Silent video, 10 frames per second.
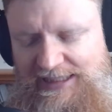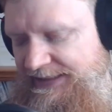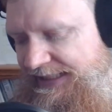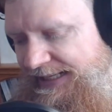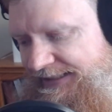
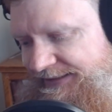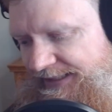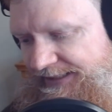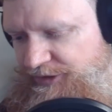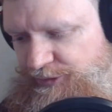yeah i,
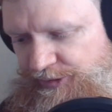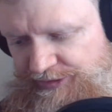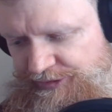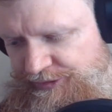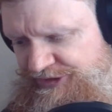I agree
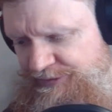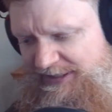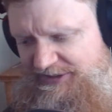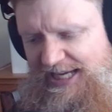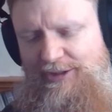with you it's
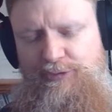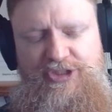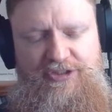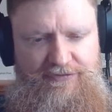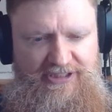amazing how
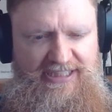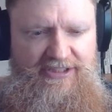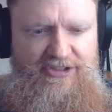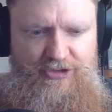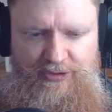different
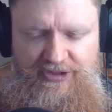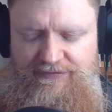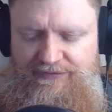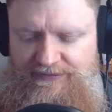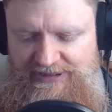industry f-
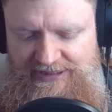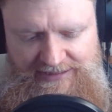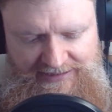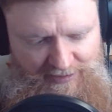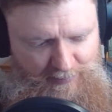
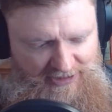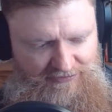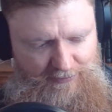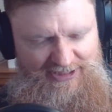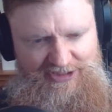can be
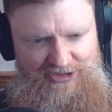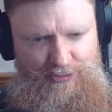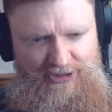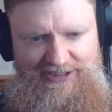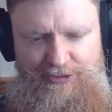from
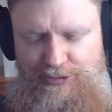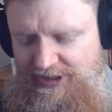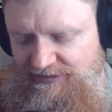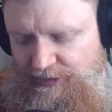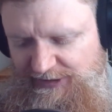industry to industry
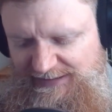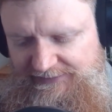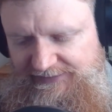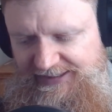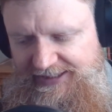i've learned a
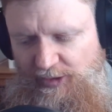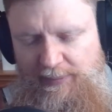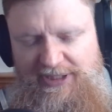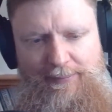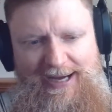little
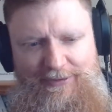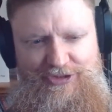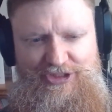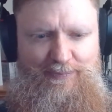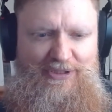bit about
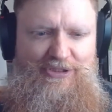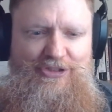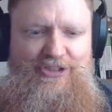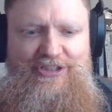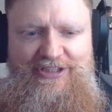
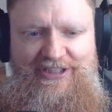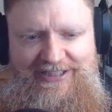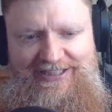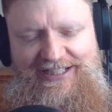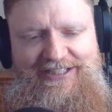cpg
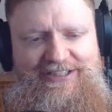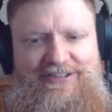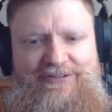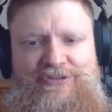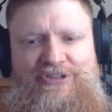and
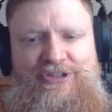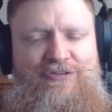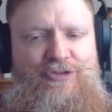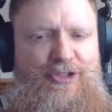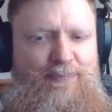since I
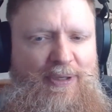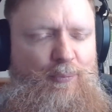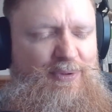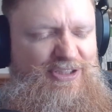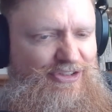started my own
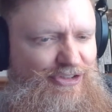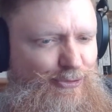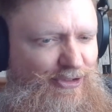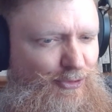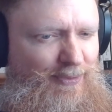business,
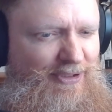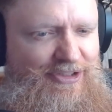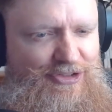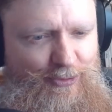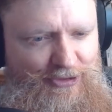doing a little bit of
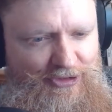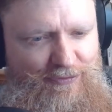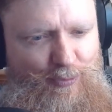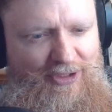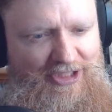consulting
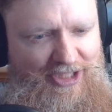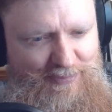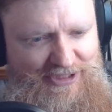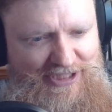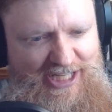for one
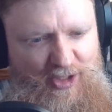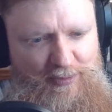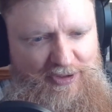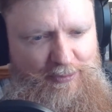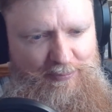company and
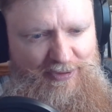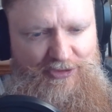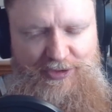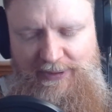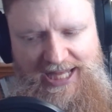helping them build
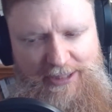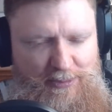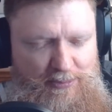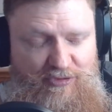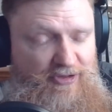their plan.
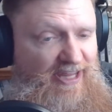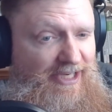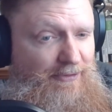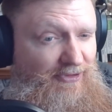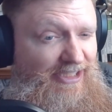But before that, I
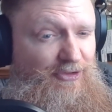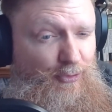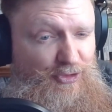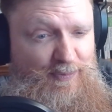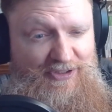really had no
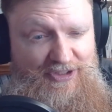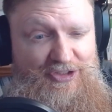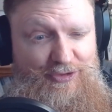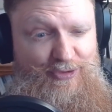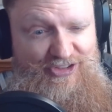
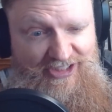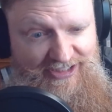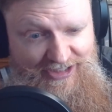experience. So it was a